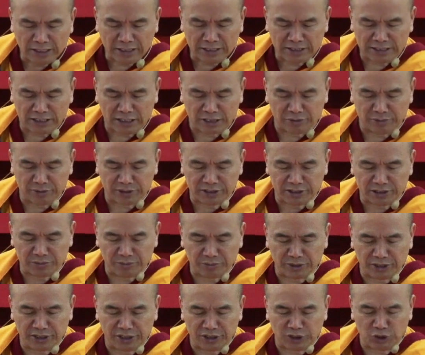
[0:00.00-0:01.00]

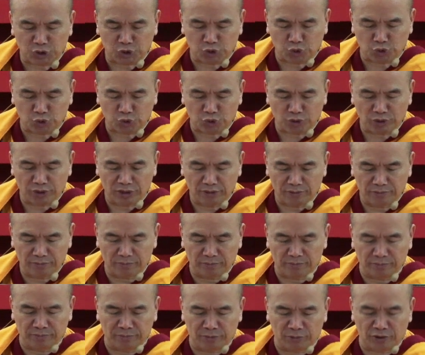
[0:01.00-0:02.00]
Dharmasamgiti Sutra.
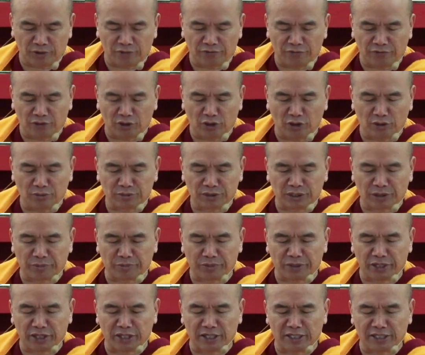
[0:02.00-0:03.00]
Forms
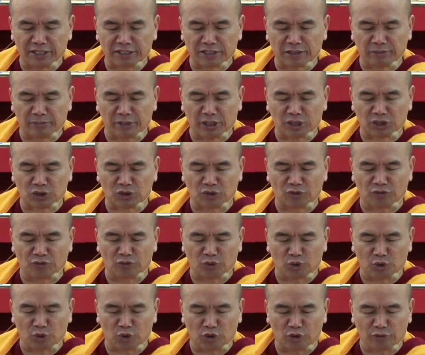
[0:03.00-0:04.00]
appear as a mass of
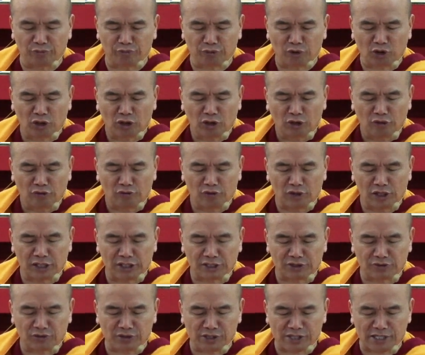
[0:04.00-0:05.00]
form.
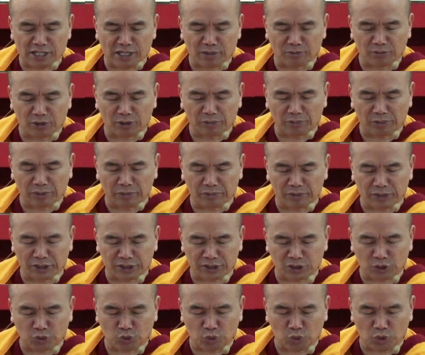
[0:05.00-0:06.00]
Feelings resemble bubbles
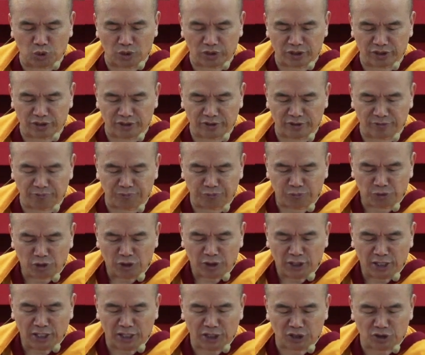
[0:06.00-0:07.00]
in water.
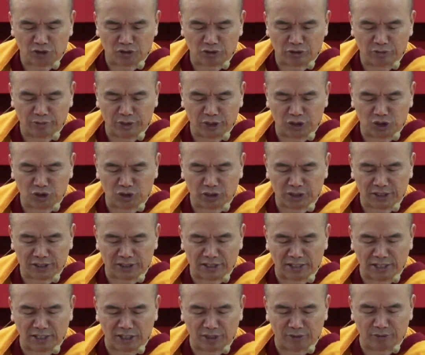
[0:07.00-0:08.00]
And discrimination is
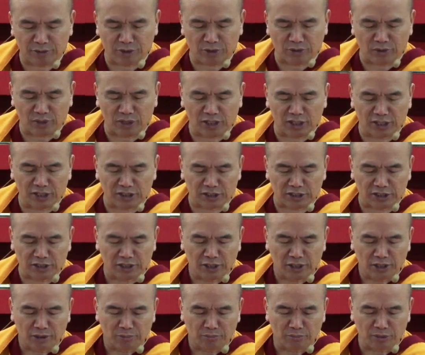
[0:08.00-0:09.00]
like a mirage.
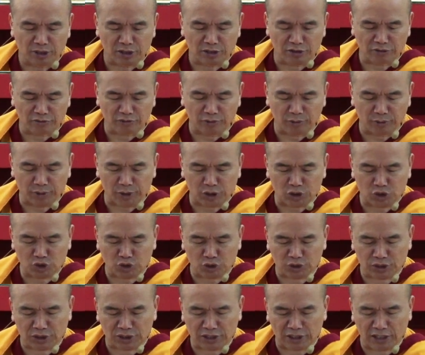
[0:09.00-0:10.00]
Mental
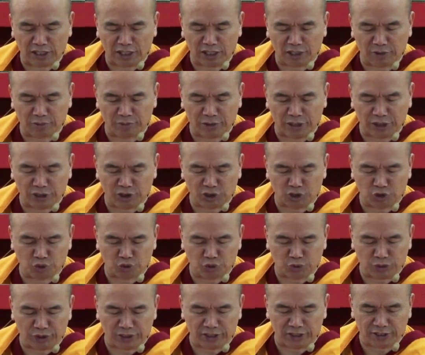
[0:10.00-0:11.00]
formations are like a plant in
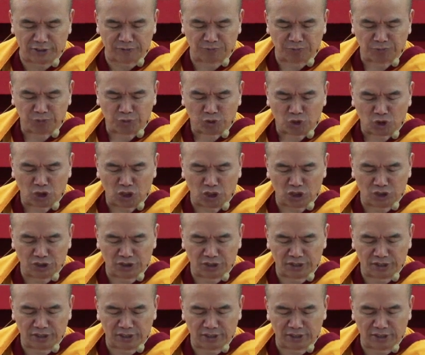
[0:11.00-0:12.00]
trees.
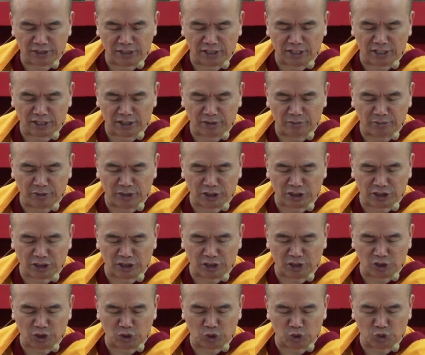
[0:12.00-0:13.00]
Consciousness is like a magical
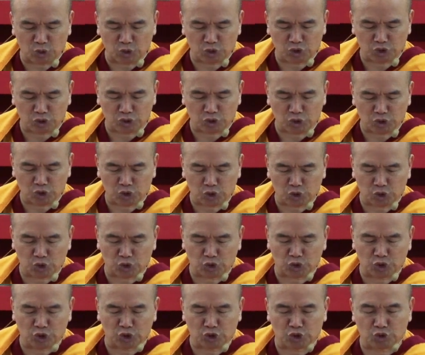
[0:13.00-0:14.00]
illusion. So
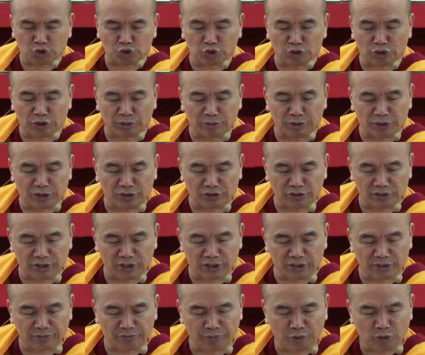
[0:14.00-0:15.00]
taught Surya
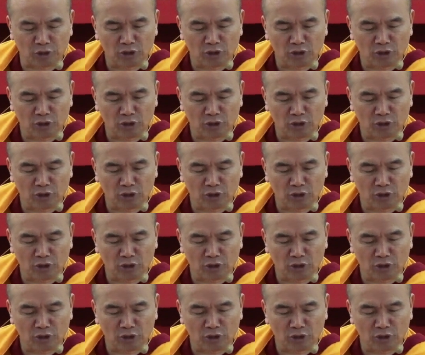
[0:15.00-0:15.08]
Mitra.